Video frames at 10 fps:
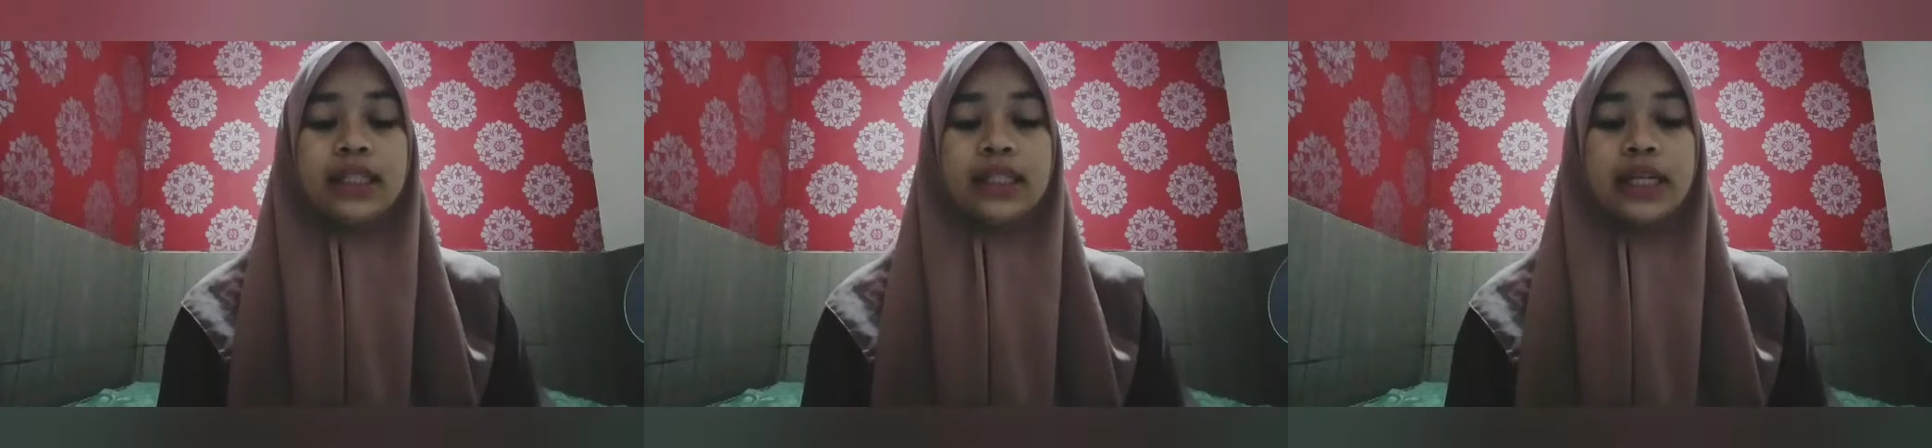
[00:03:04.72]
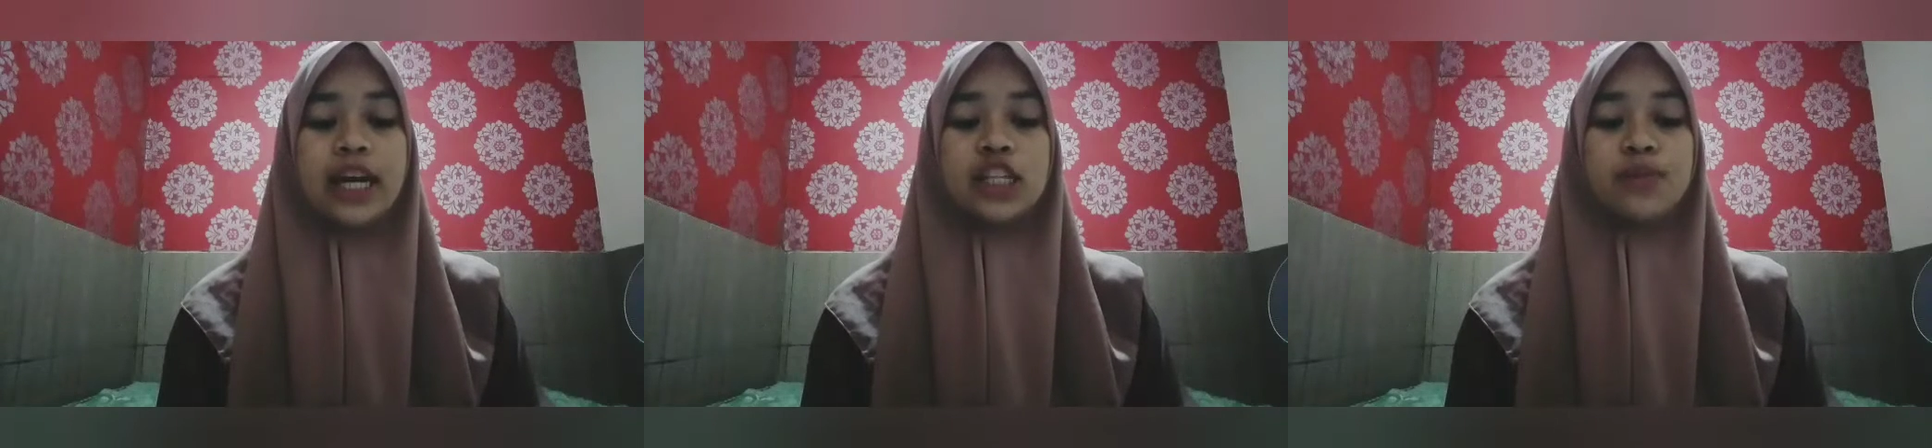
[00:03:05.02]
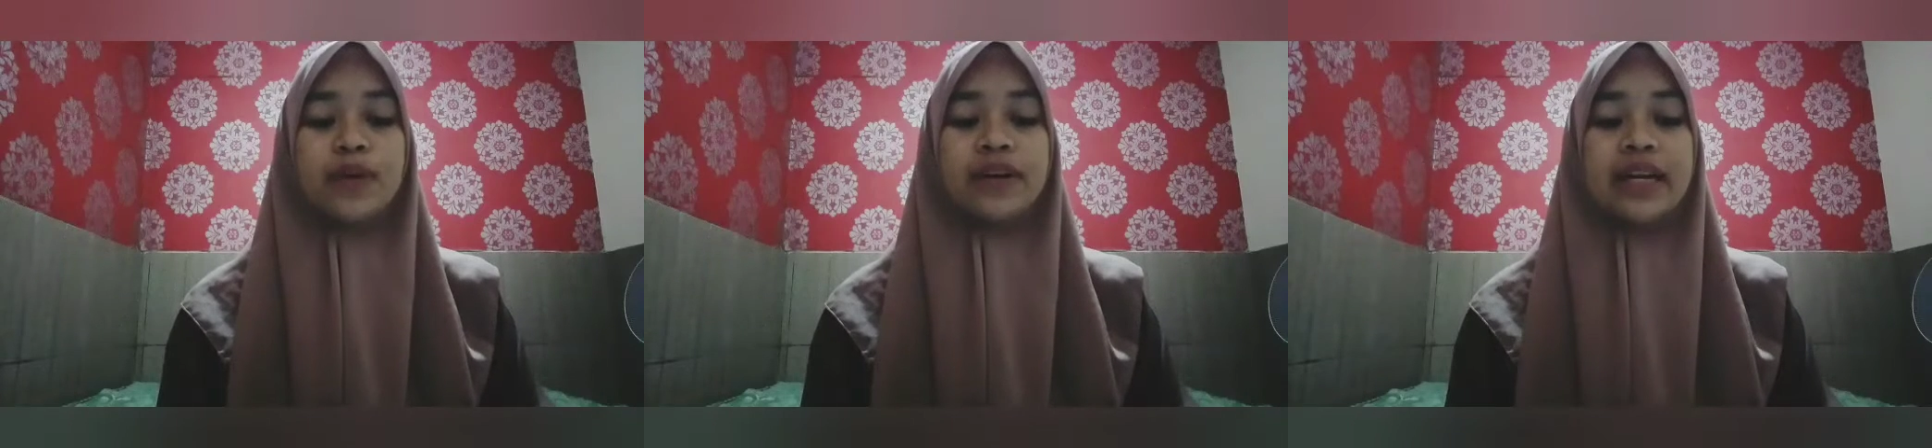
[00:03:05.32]
the
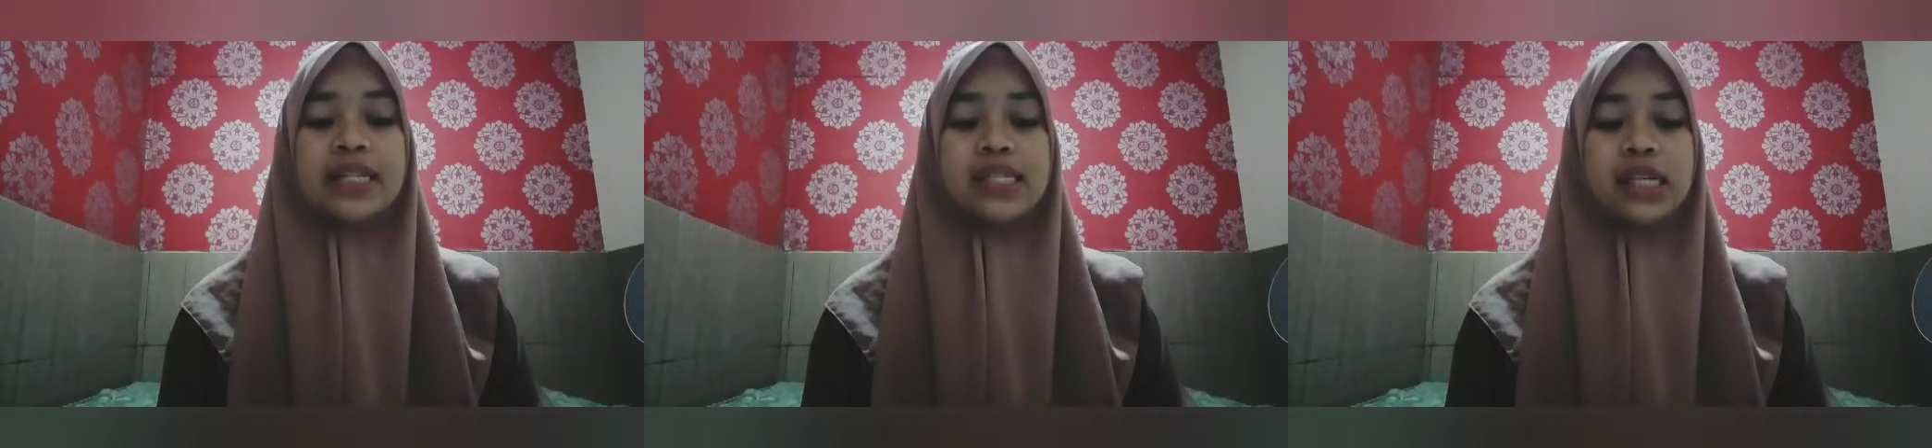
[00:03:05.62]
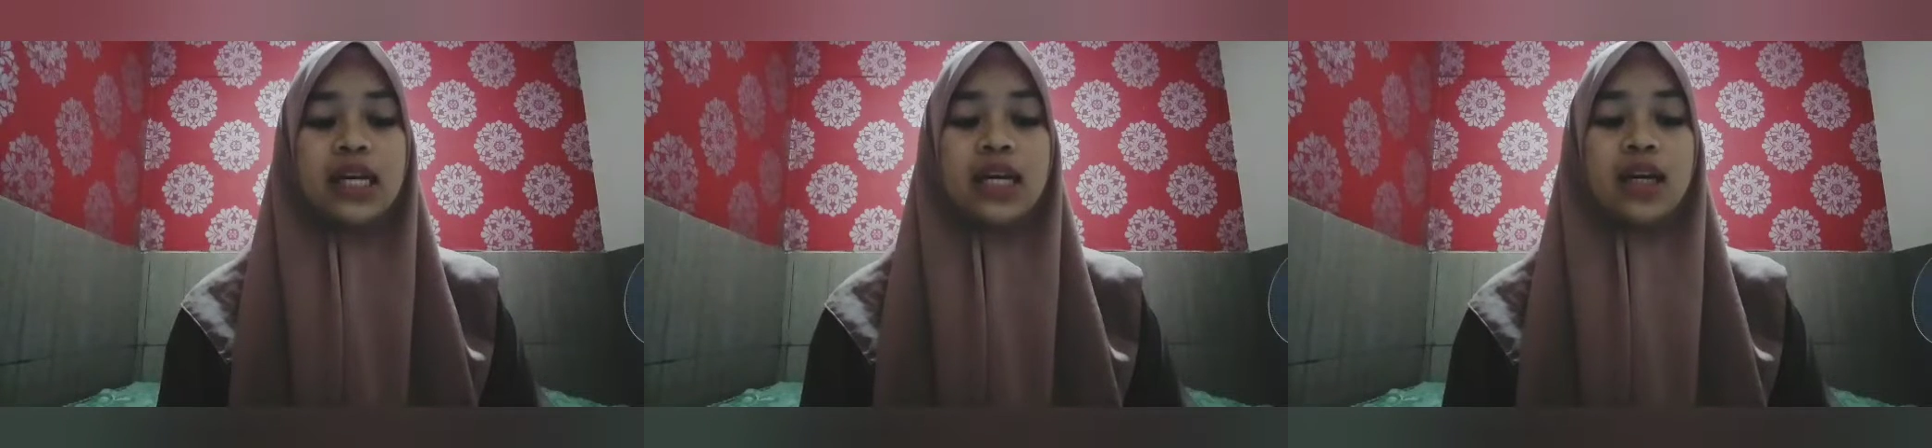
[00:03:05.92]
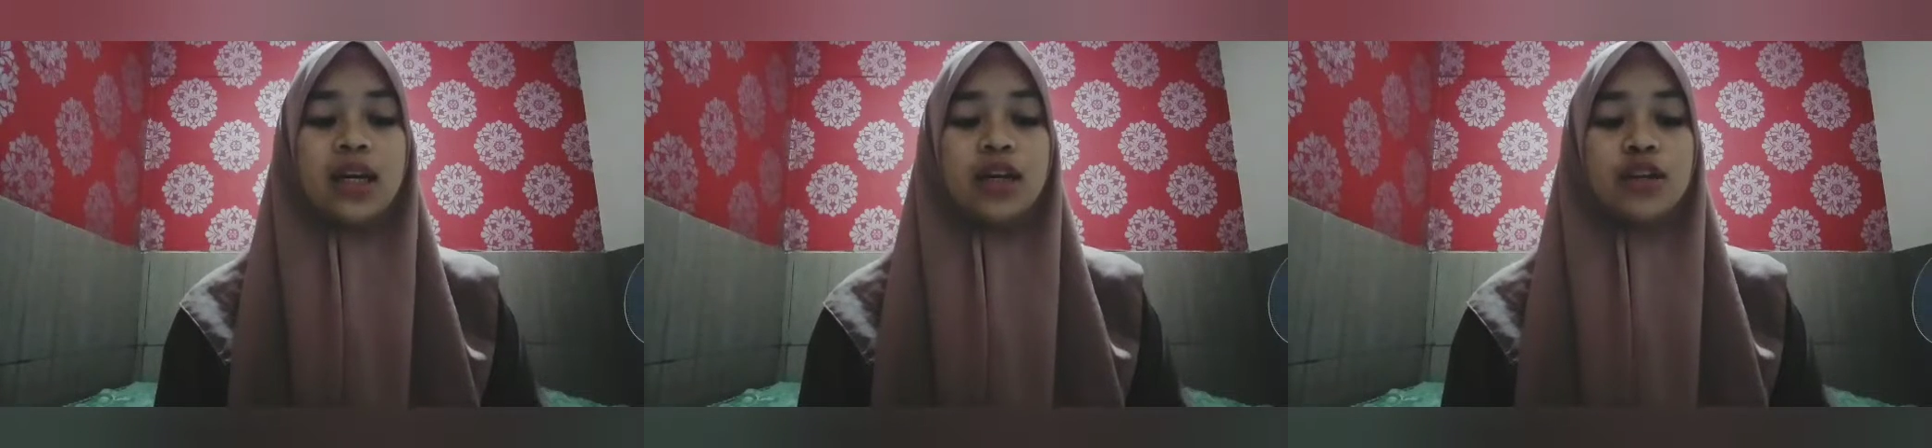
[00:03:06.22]
experience
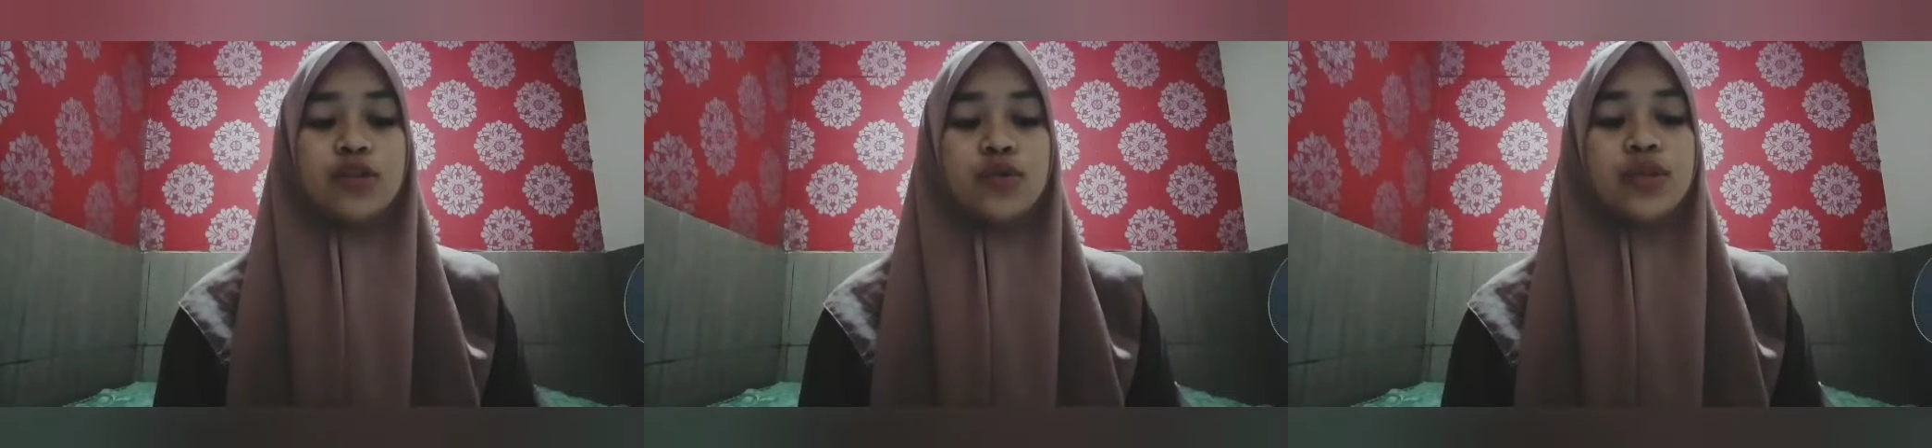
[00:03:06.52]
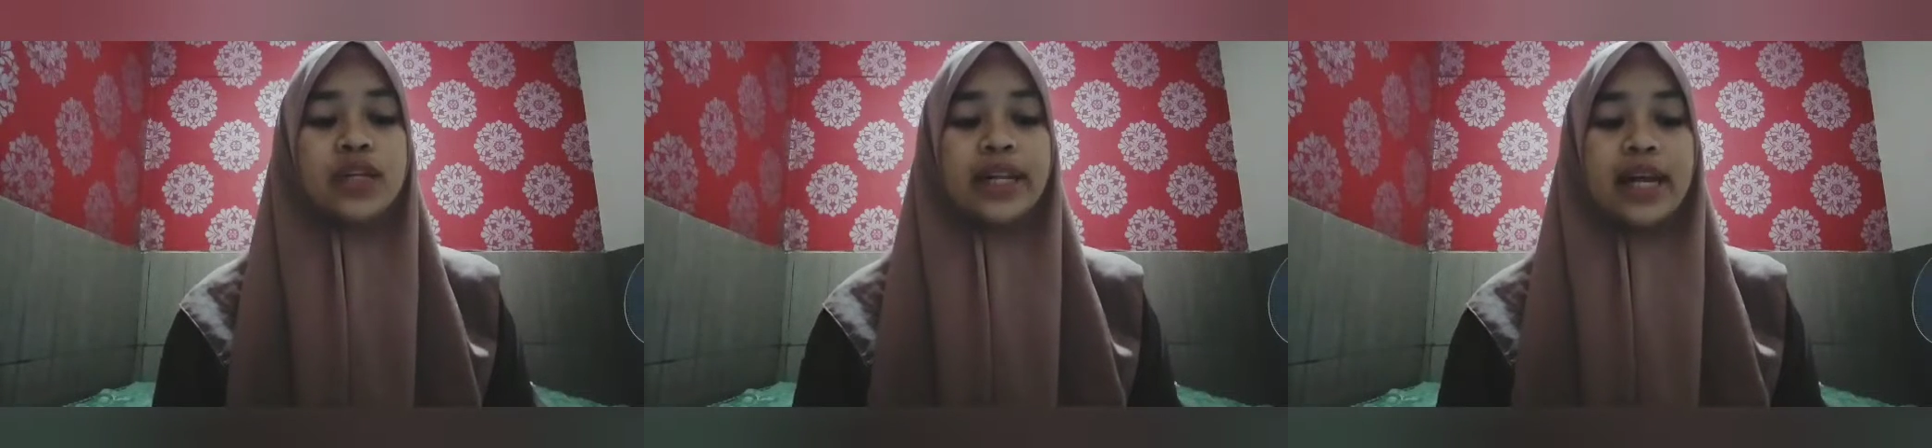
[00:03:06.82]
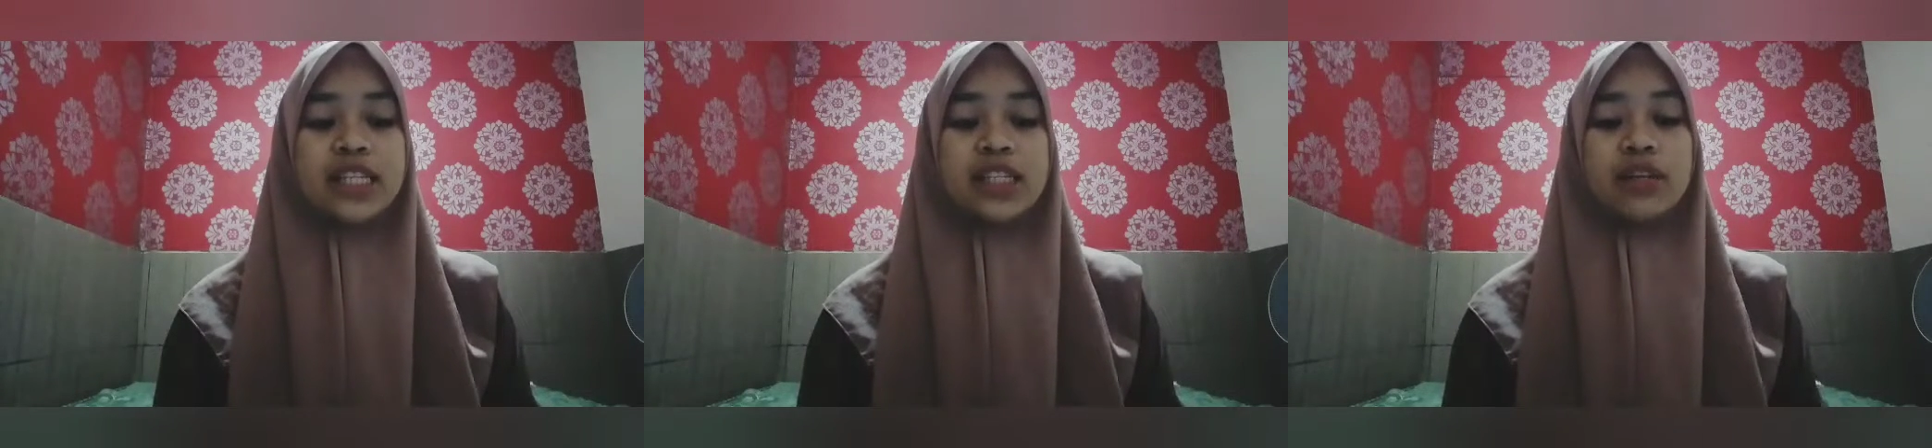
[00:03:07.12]
to the
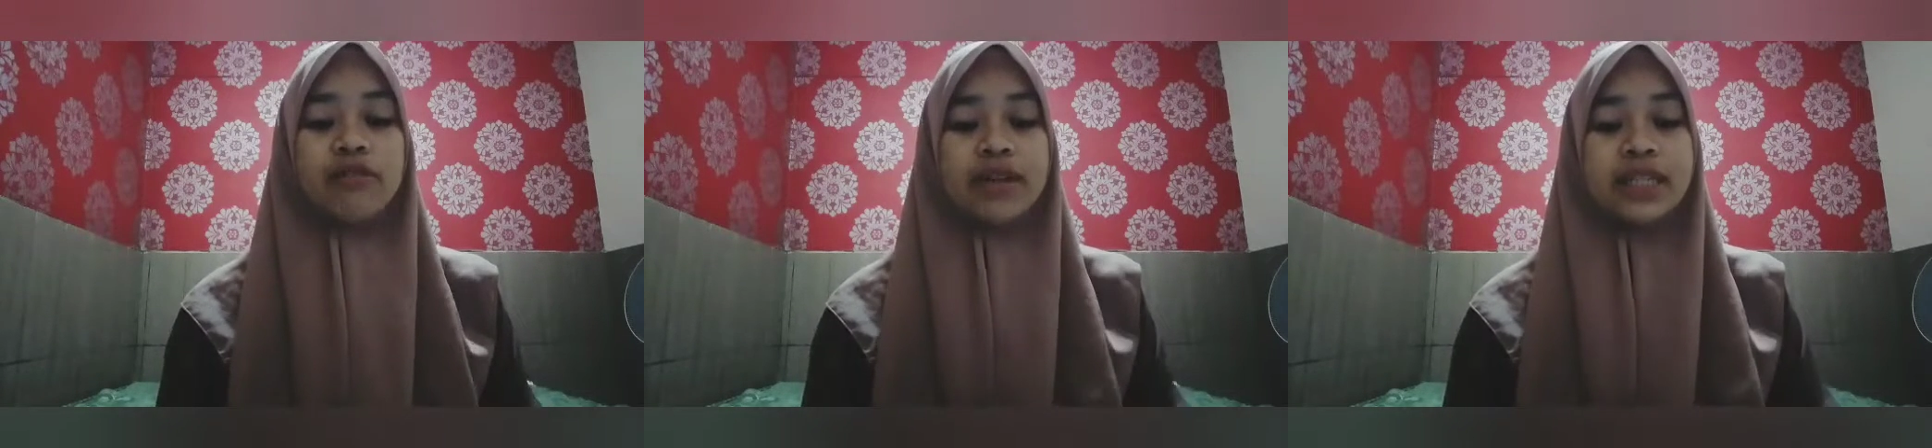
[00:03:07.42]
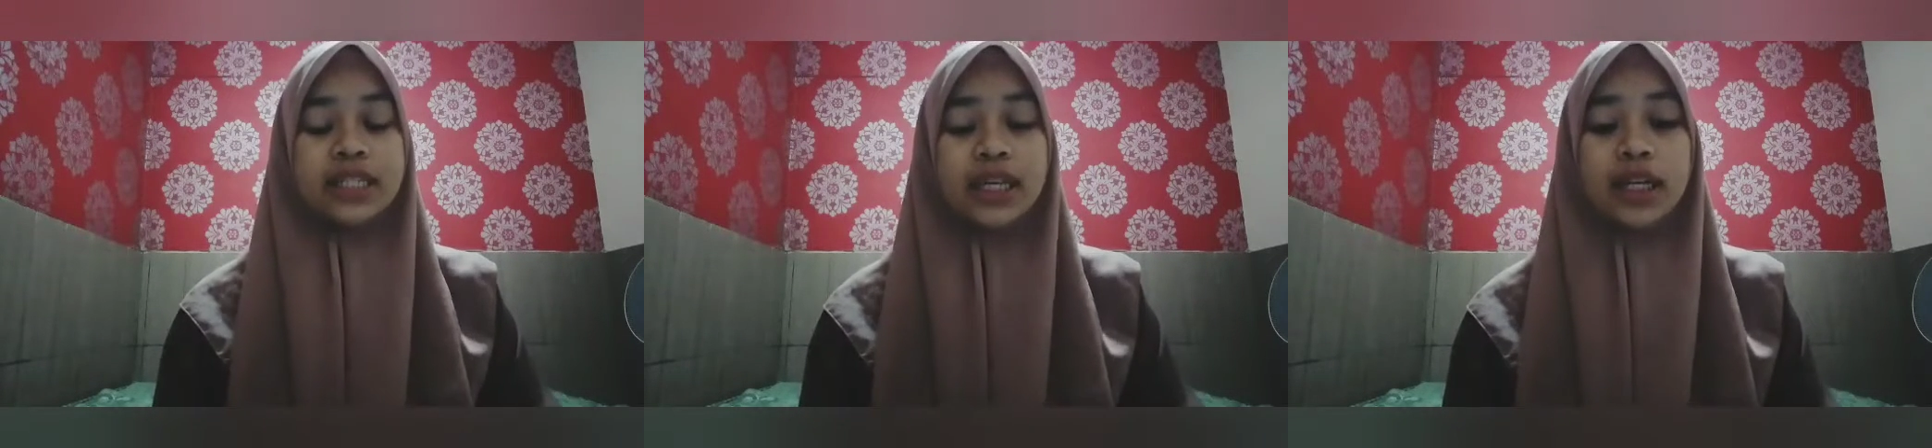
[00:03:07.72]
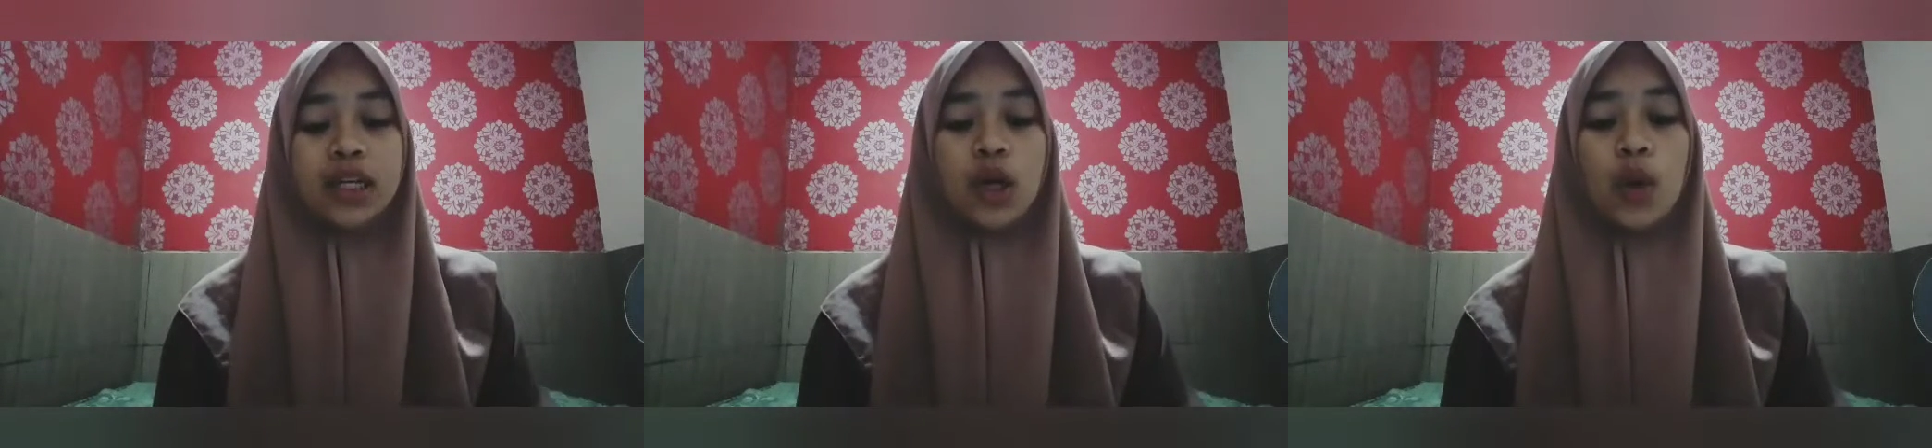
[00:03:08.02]
next generation.